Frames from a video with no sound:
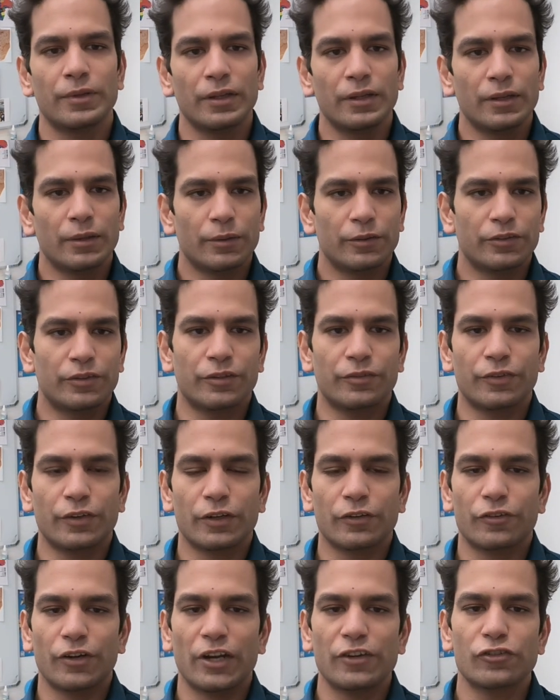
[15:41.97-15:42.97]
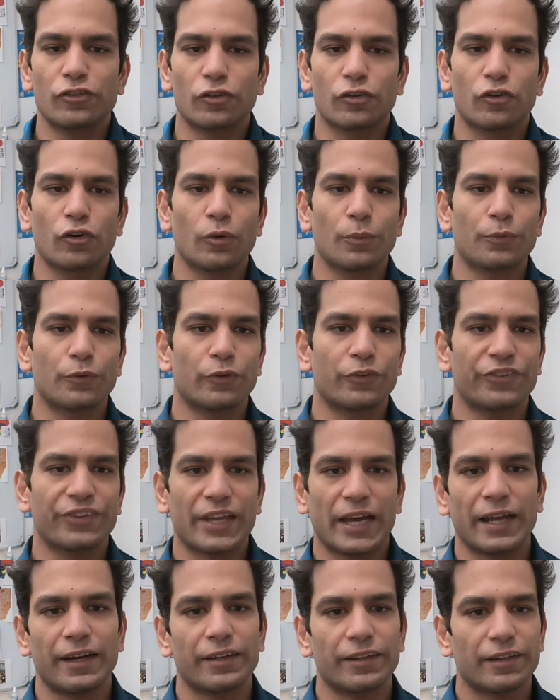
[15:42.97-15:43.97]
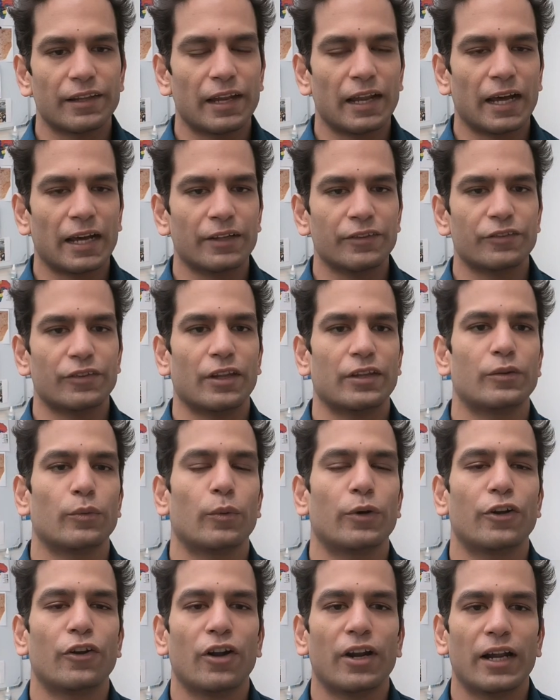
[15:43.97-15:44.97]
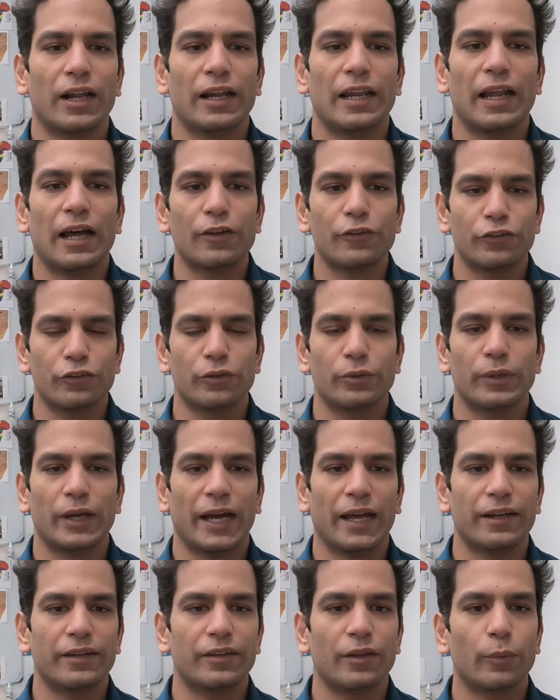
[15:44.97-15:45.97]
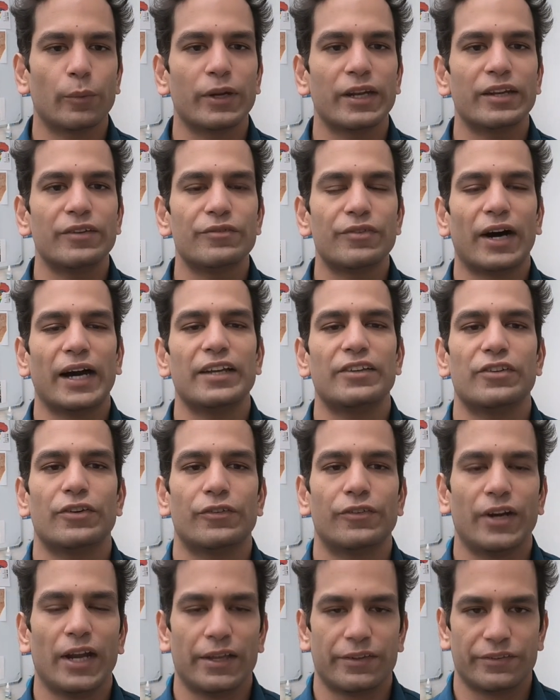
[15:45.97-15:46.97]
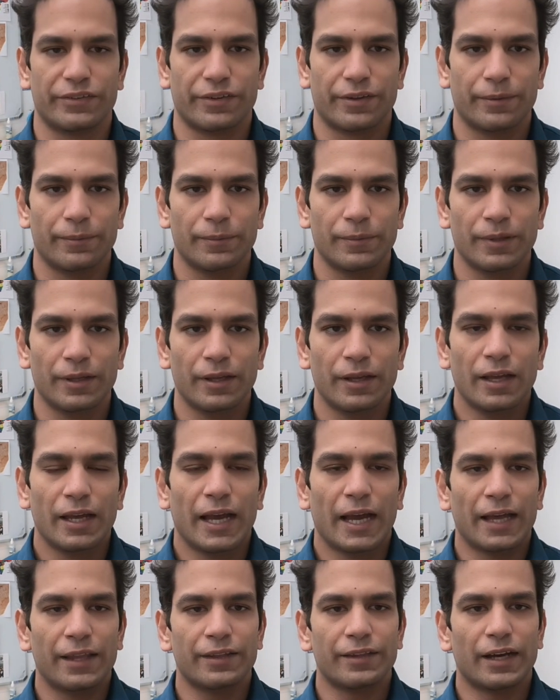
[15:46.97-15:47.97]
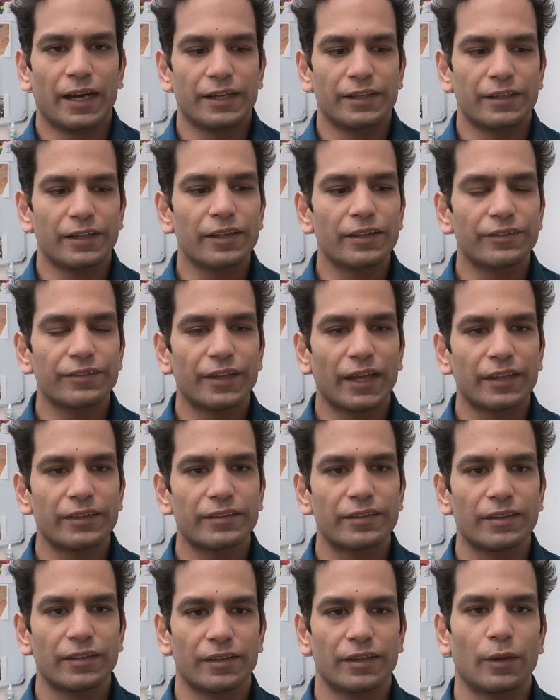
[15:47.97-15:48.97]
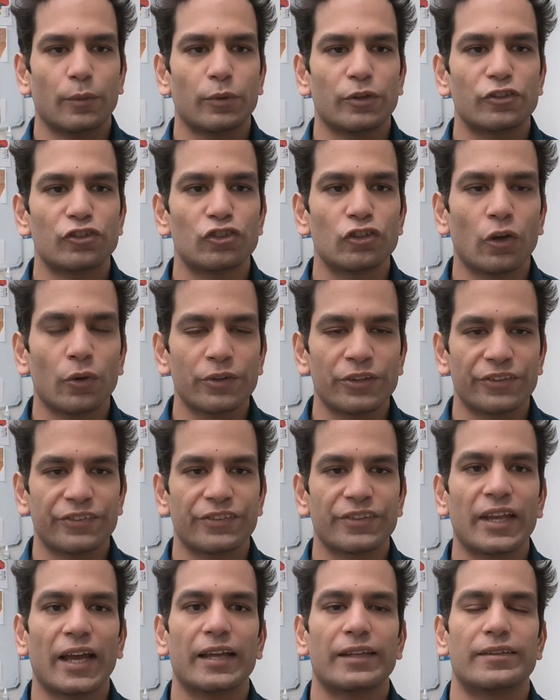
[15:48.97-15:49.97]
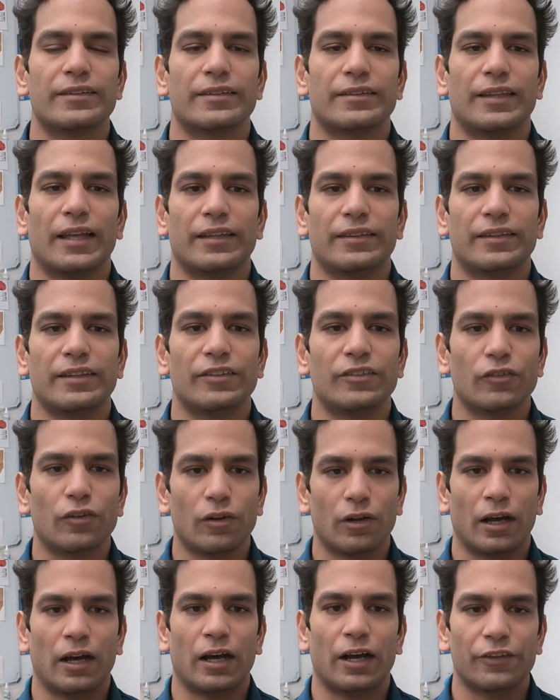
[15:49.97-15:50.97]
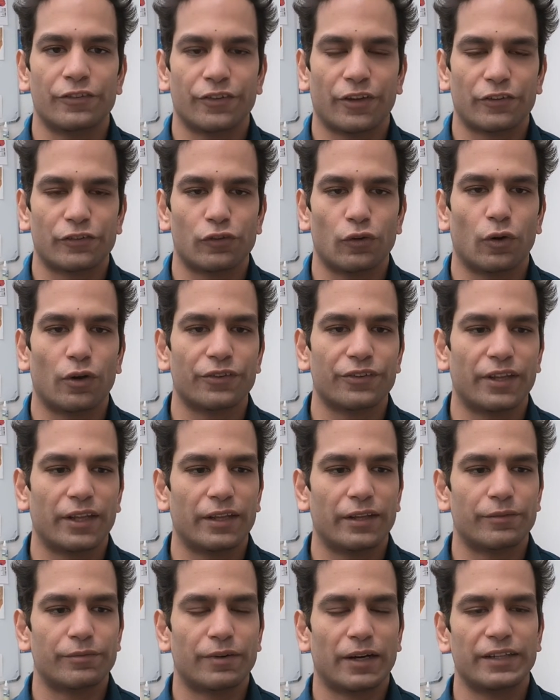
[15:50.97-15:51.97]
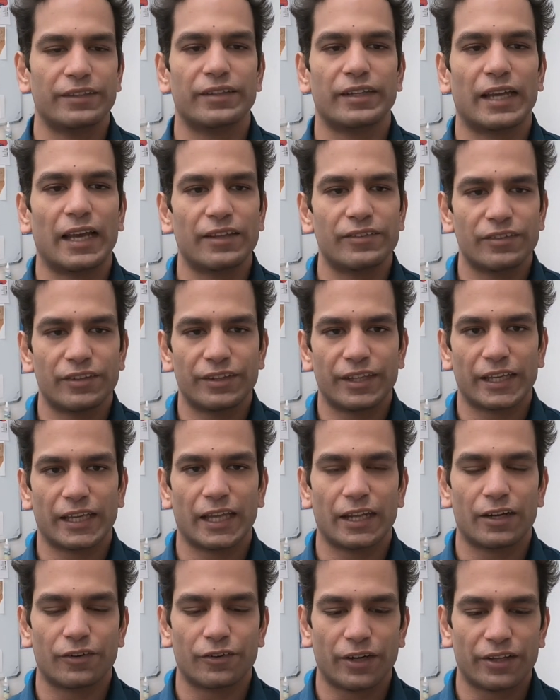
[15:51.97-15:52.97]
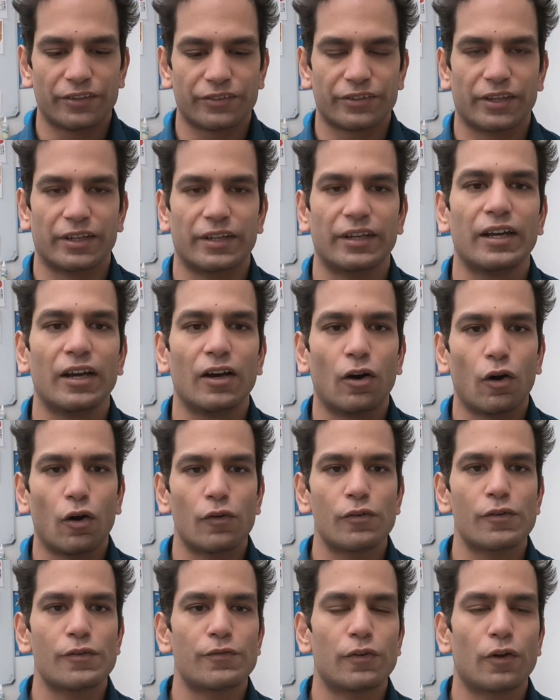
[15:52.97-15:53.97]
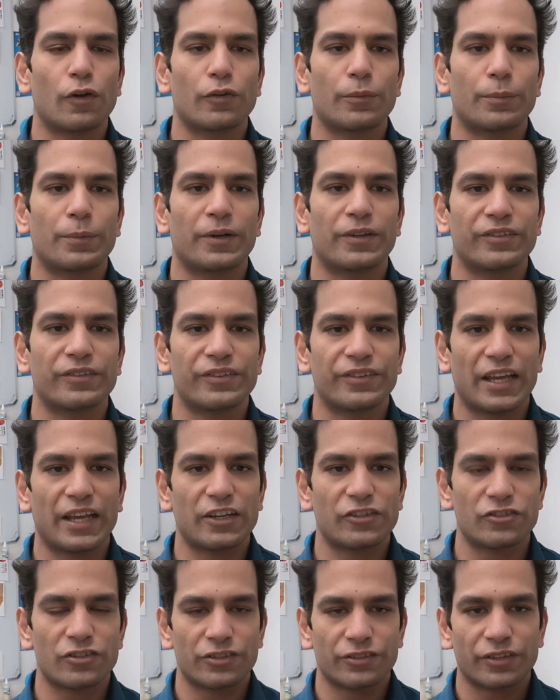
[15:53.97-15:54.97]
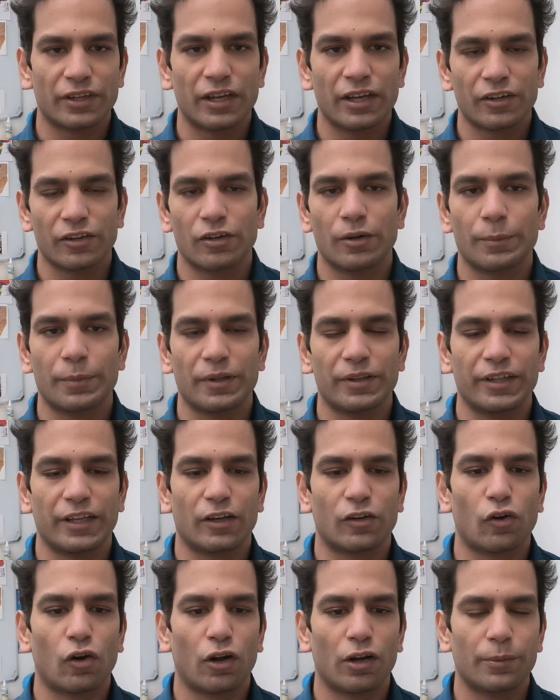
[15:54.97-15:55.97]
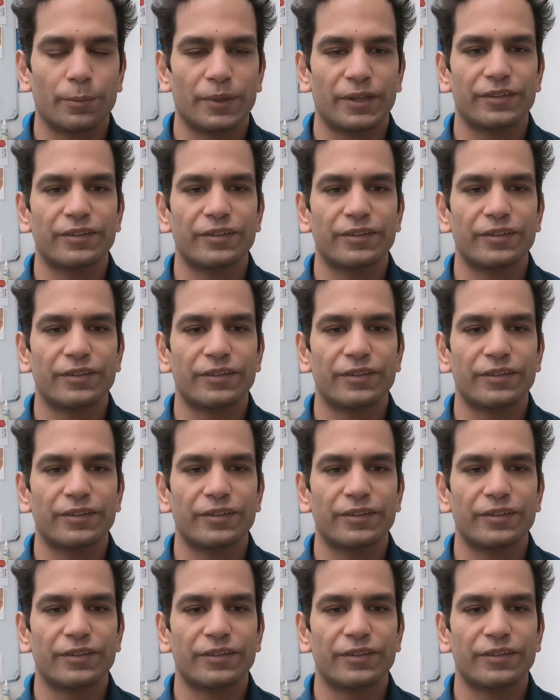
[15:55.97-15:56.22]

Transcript: Different racial groups would stand in the lines that they were not allowed to, and they would invite arrest. And the idea is that they would show the state that these are unjust laws, and they fight against it, they get arrested, overflow the prison stations, cripple the economies.